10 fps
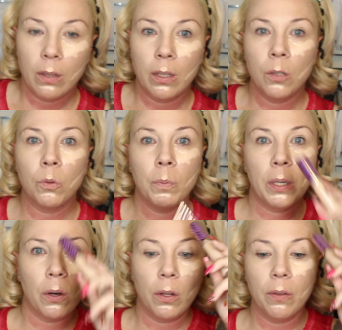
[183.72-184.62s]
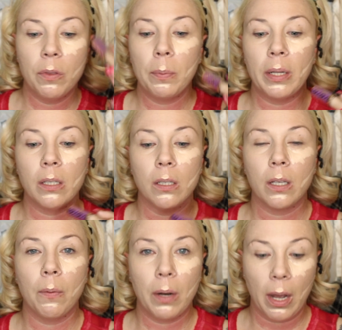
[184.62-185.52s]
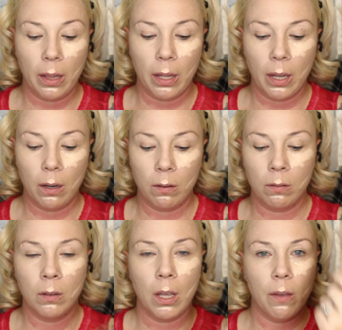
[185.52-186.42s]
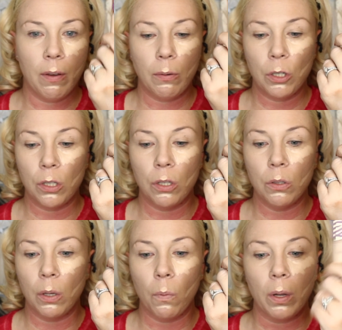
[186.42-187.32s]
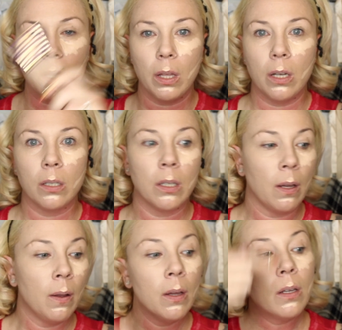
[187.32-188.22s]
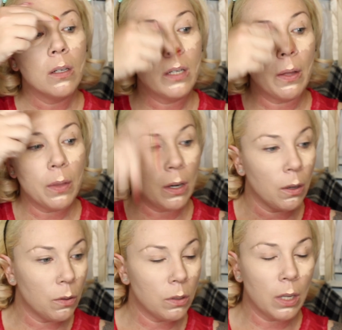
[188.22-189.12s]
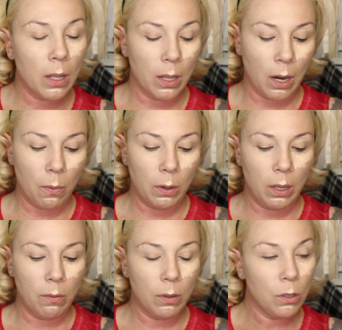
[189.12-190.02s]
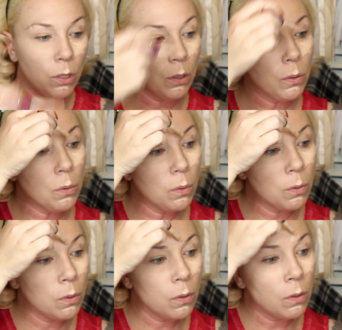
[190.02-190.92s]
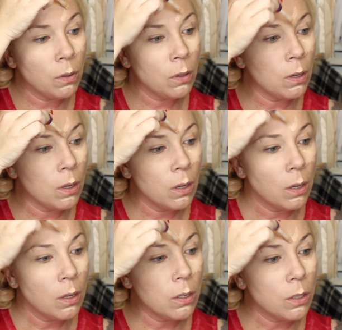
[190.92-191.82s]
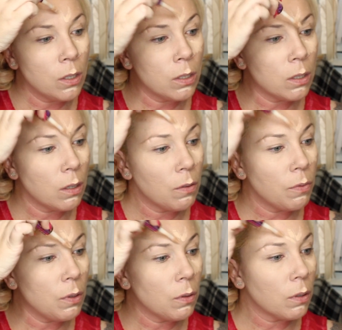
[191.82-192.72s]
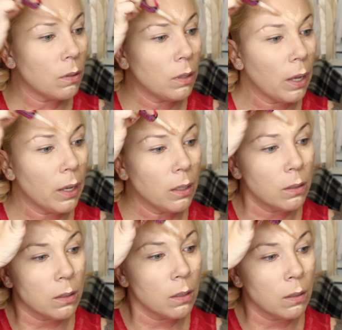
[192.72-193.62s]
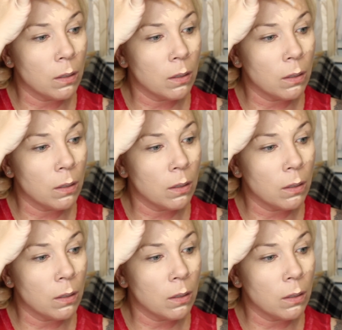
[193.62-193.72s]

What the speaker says: These would be all of the places I would highlight if I was just using one of these. Down the nose, and then I would even do just a few little lines